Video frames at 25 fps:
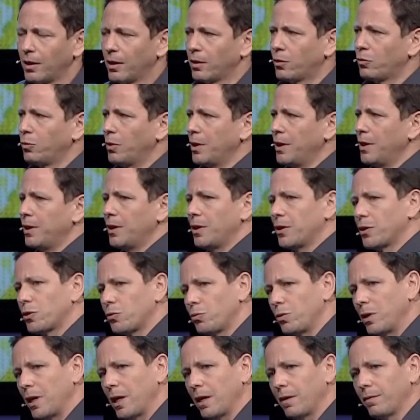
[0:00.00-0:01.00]
20 years,
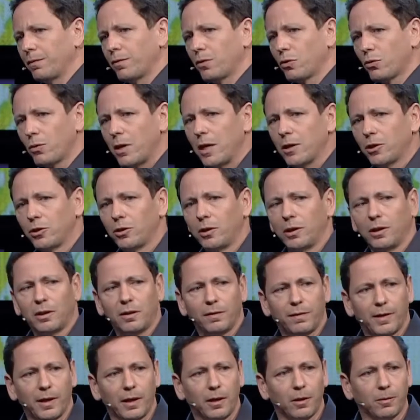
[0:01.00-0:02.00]
we have gradually
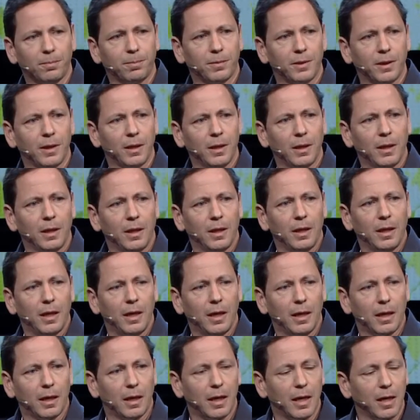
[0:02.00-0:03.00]
developed
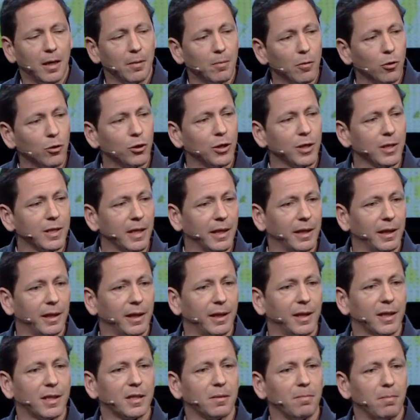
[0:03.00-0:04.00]
an emotions
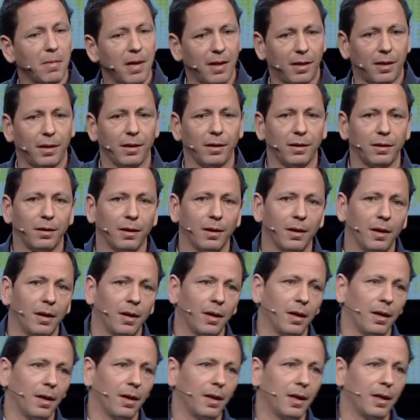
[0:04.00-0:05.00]
analytics method
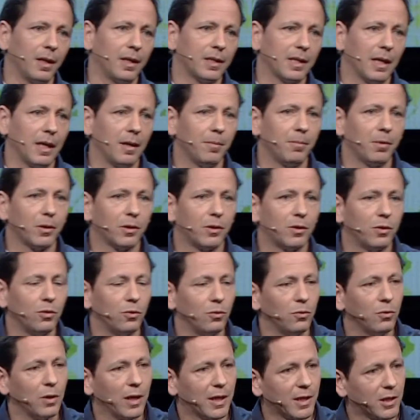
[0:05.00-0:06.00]
that is able
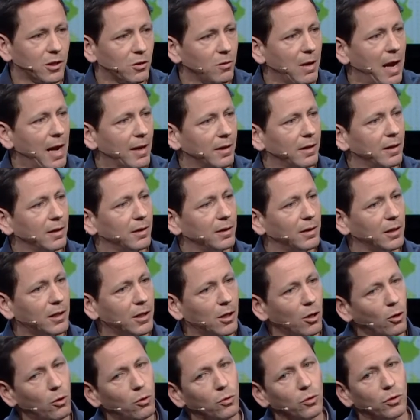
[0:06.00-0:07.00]
to extract and
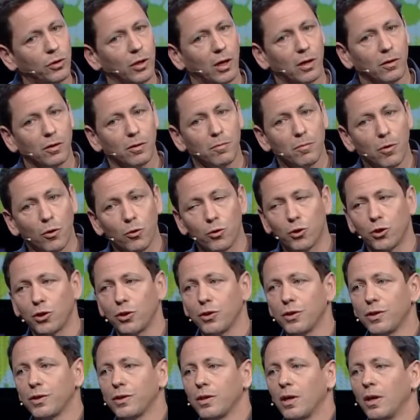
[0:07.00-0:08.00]
decode our
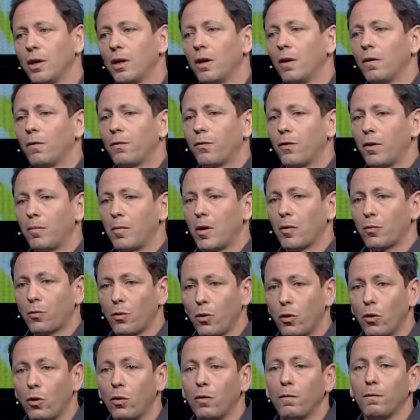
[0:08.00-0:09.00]
emotions from a
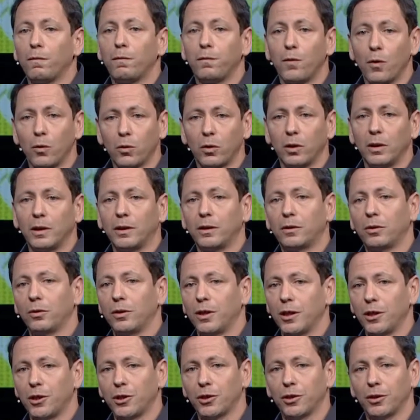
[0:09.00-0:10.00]
raw vocal
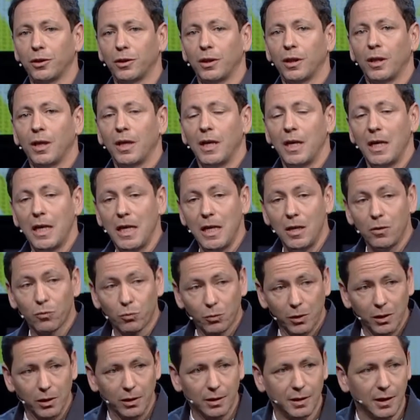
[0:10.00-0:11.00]
intonation in
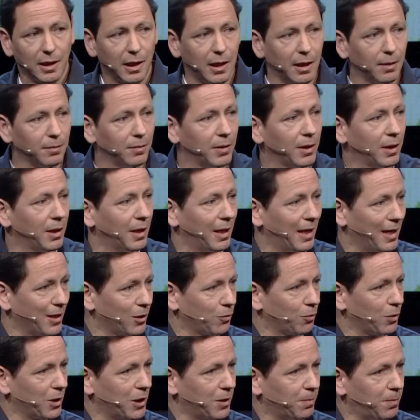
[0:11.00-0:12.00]
real time as
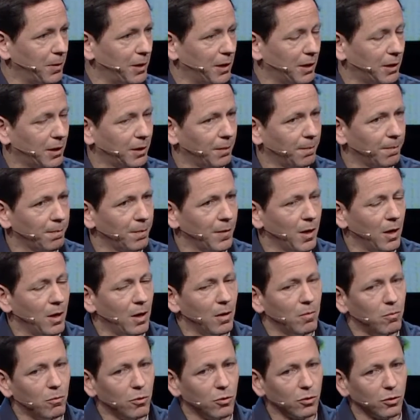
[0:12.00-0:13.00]
we speak.
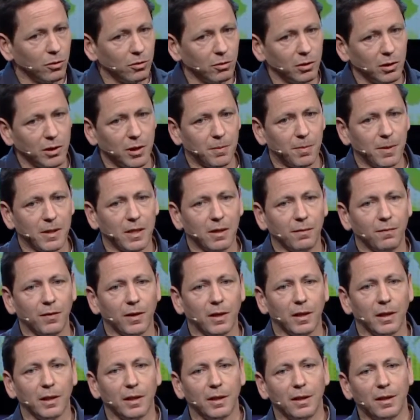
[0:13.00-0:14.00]
More
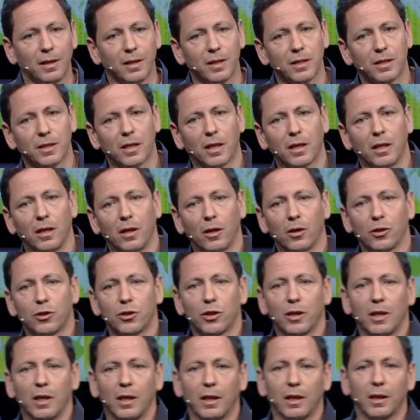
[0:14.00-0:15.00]
specifically, this technology
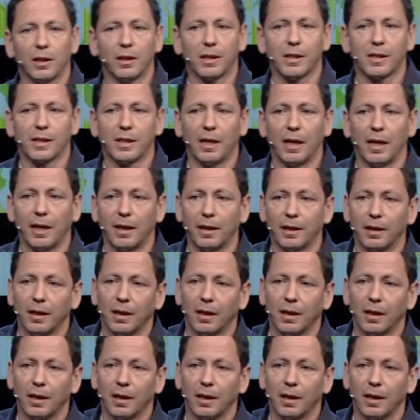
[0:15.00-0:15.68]
can understand